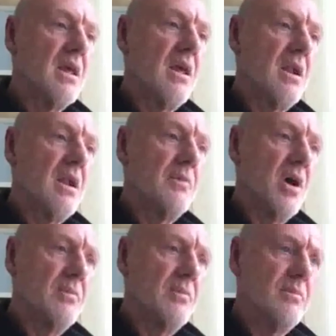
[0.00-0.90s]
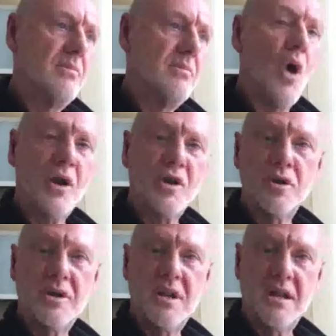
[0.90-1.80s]
I'm not
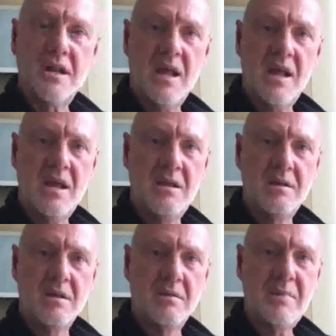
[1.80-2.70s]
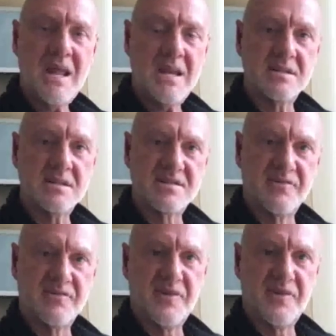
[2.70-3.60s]
good in a
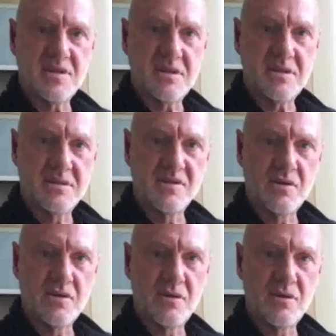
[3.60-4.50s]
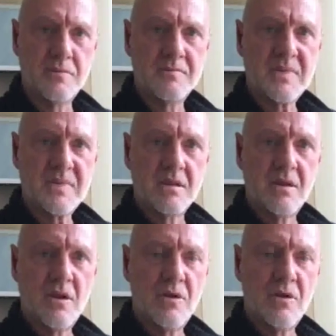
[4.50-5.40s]
maintenance function. So,
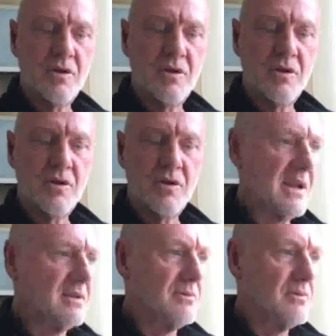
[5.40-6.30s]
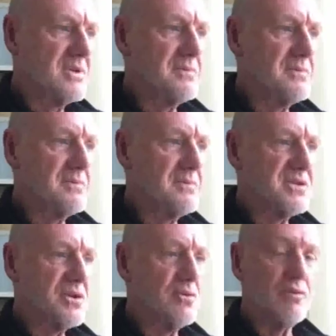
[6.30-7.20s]
you and I wrote an article, which
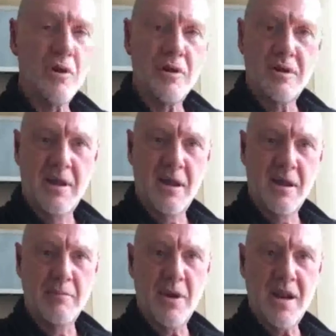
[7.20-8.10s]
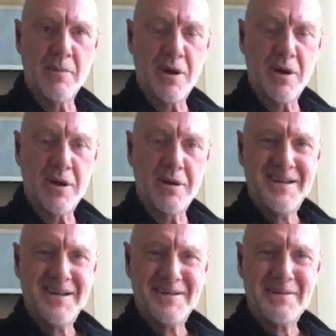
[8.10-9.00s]
means you wrote it, and I got my name on it,
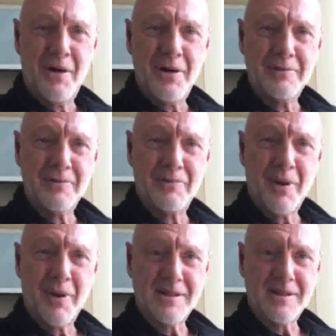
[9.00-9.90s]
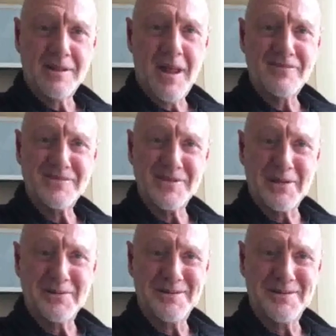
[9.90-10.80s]
on product life
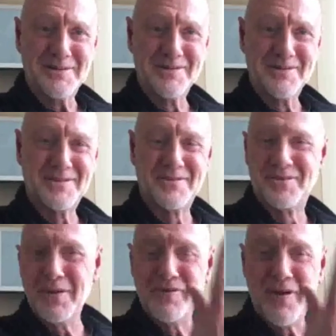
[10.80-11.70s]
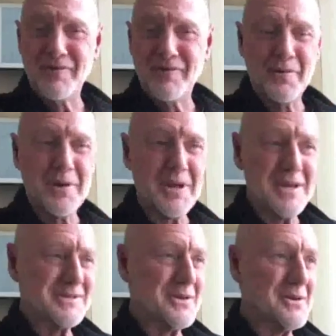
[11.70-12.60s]
cycle 35, 40
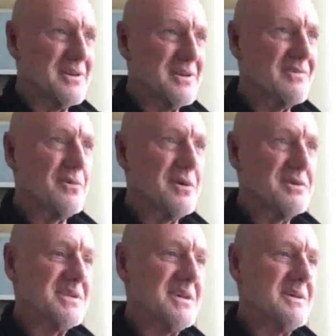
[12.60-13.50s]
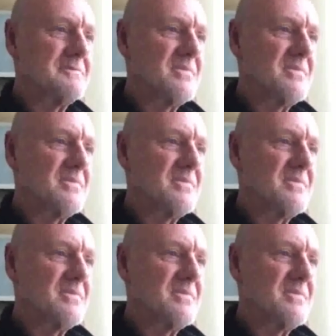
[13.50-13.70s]
years ago, whatever it was.